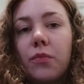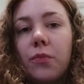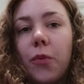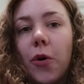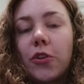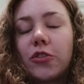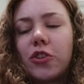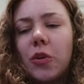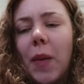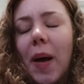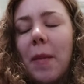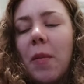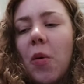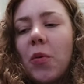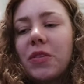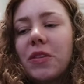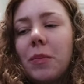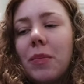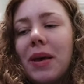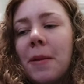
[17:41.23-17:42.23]
watch it, but I'm
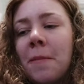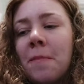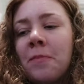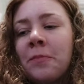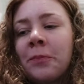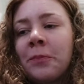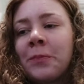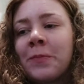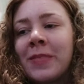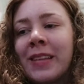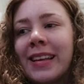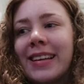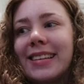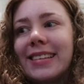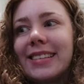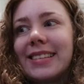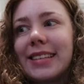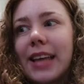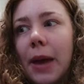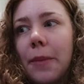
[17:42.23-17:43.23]
always a bit
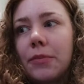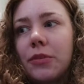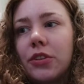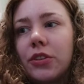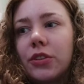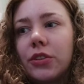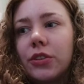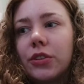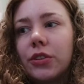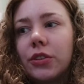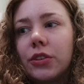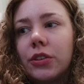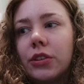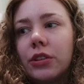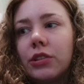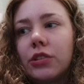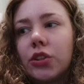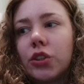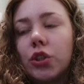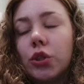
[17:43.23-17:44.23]

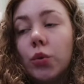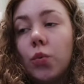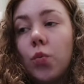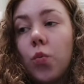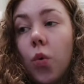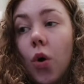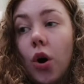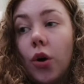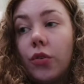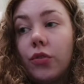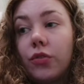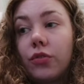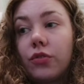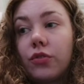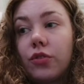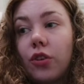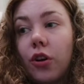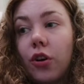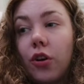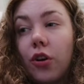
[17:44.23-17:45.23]
skeptical to watch
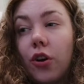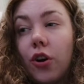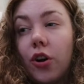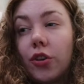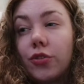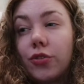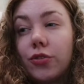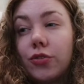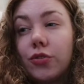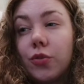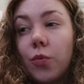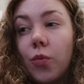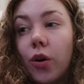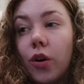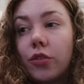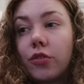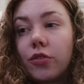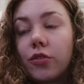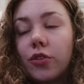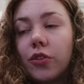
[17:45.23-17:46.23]
or cautious to
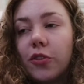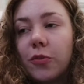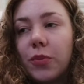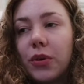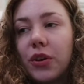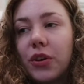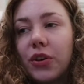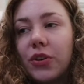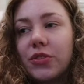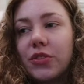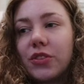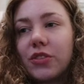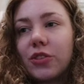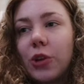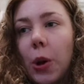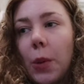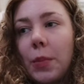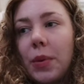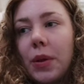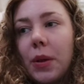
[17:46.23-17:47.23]
watch those, because it's
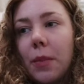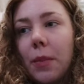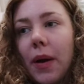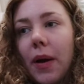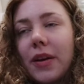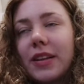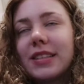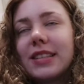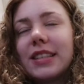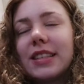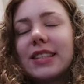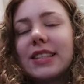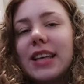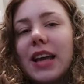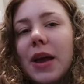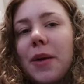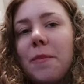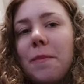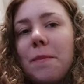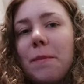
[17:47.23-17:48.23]
normally it's the
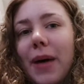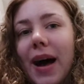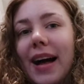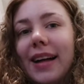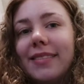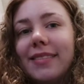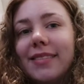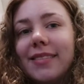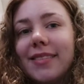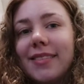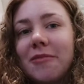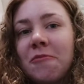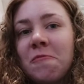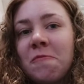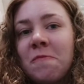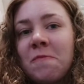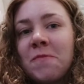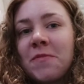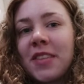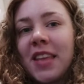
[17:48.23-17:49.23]
same bands
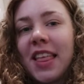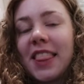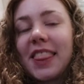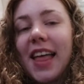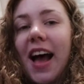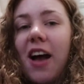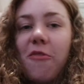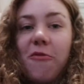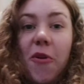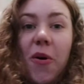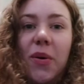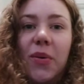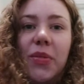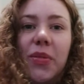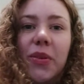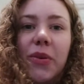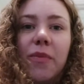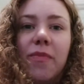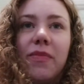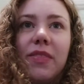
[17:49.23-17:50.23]
that are on
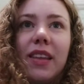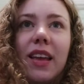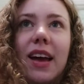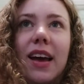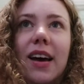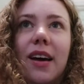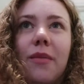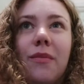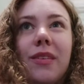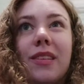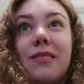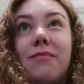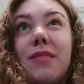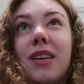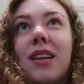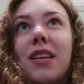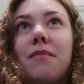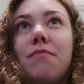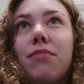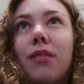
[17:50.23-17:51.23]
them. It's
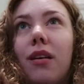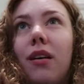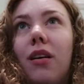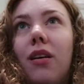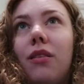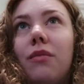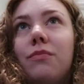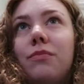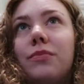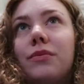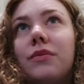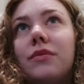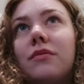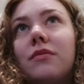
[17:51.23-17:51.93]
mainly pop,